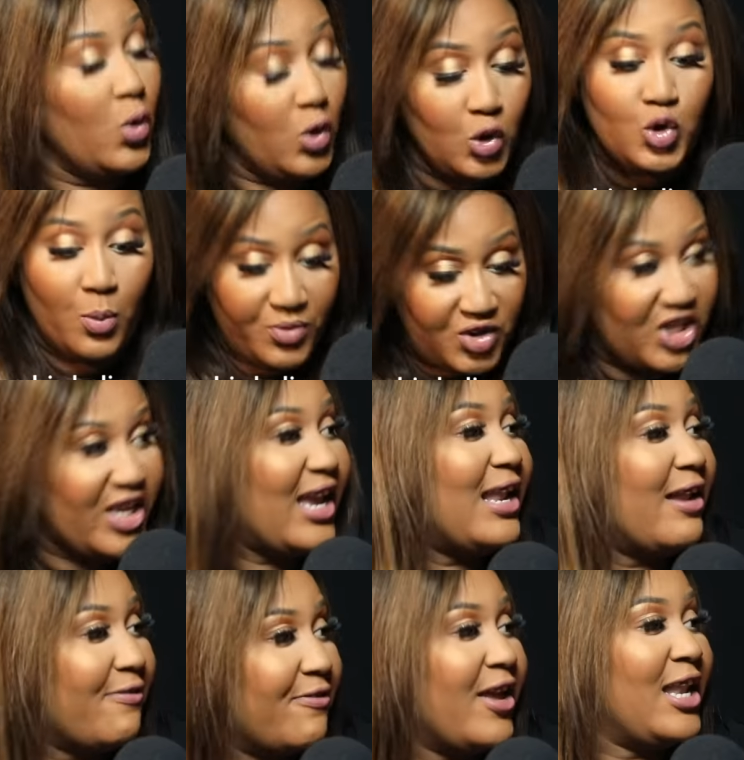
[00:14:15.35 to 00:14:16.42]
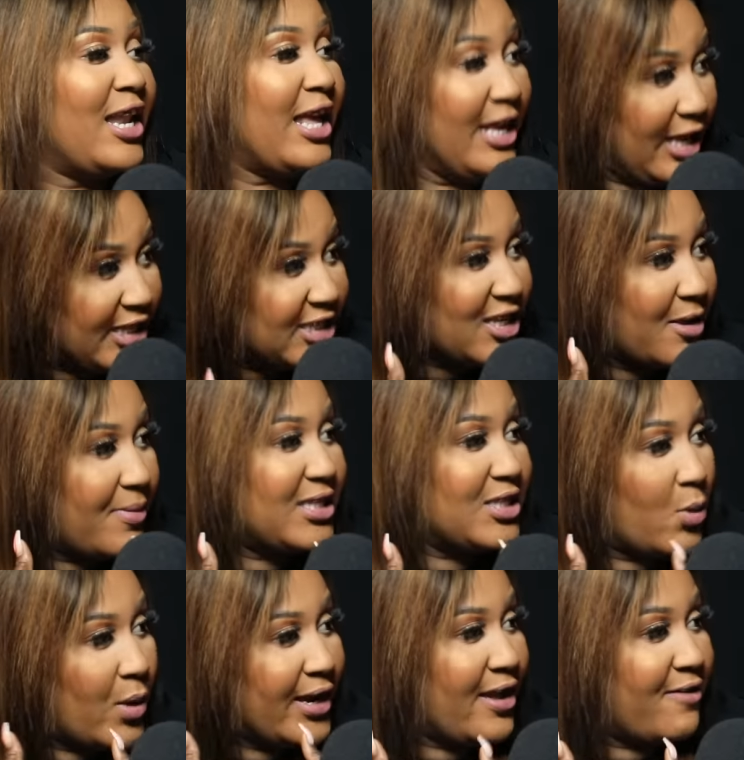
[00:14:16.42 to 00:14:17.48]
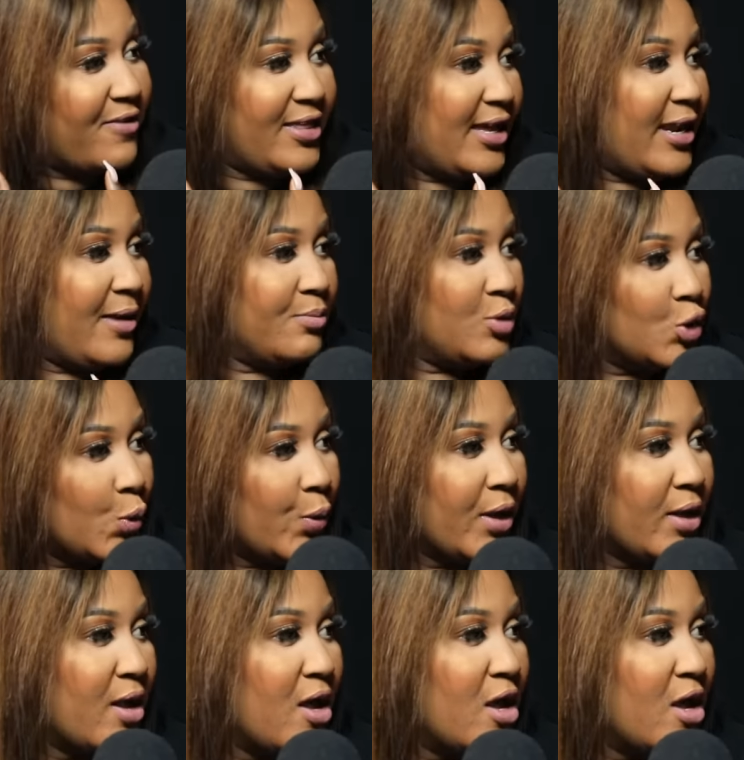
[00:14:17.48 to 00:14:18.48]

uzomjikela vele, isebenza whatever that I'm doing.